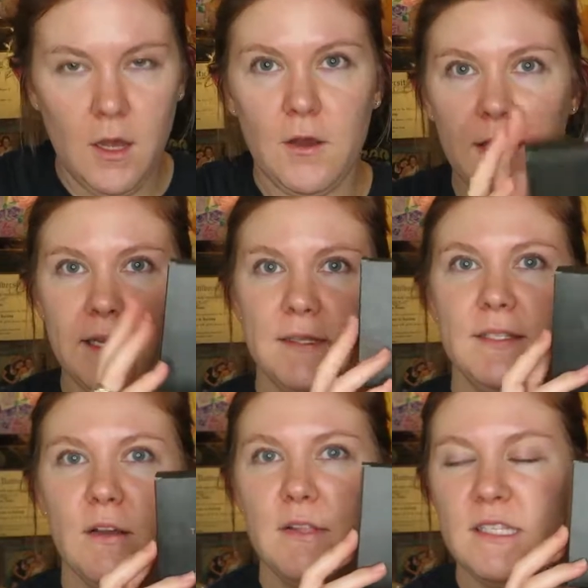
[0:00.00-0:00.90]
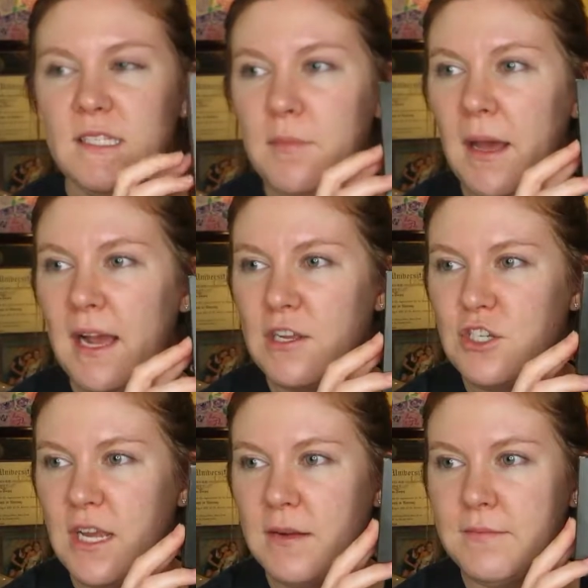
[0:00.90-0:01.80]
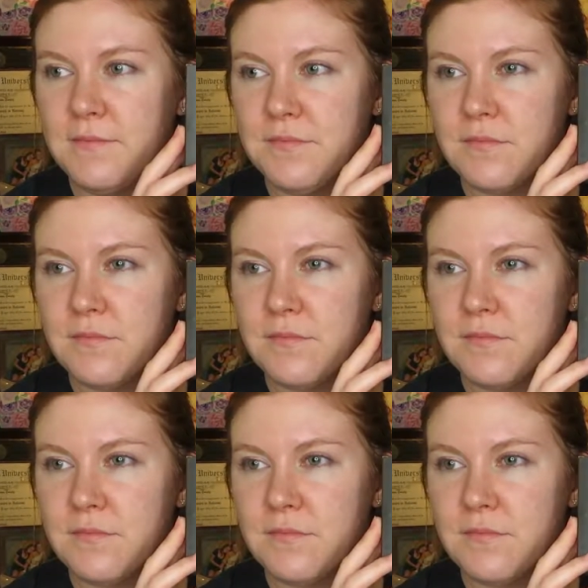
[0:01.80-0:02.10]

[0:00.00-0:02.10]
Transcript: Okay, so this is the packaging.